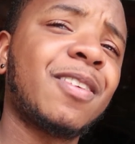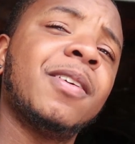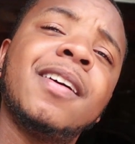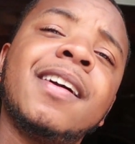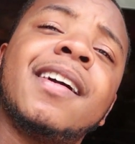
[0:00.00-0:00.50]

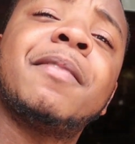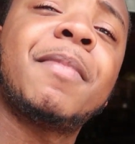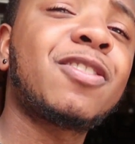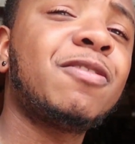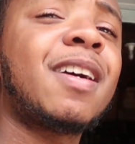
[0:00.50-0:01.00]
So
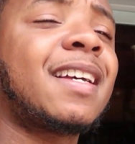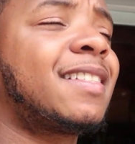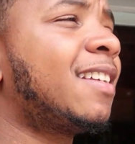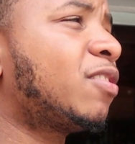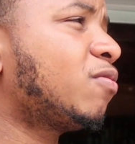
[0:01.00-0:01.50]
make sure you guys
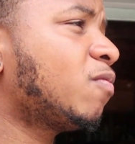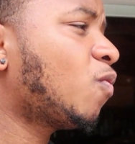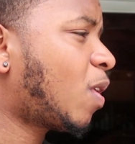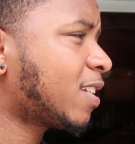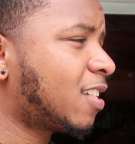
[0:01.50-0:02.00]
stay
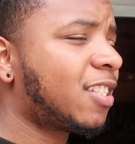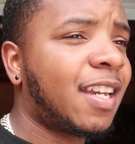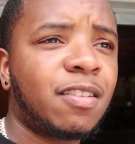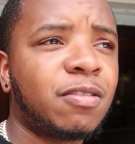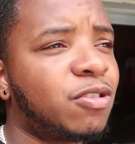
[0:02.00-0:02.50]
tuned, watch the
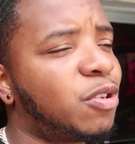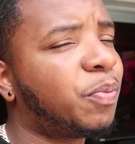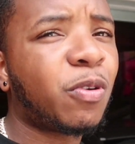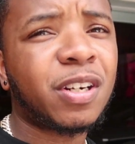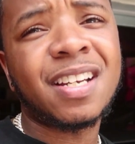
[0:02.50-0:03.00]
channel,
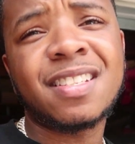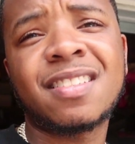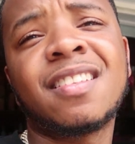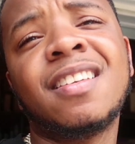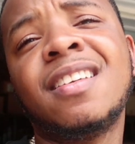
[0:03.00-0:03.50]
support
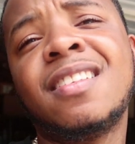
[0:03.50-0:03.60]
us,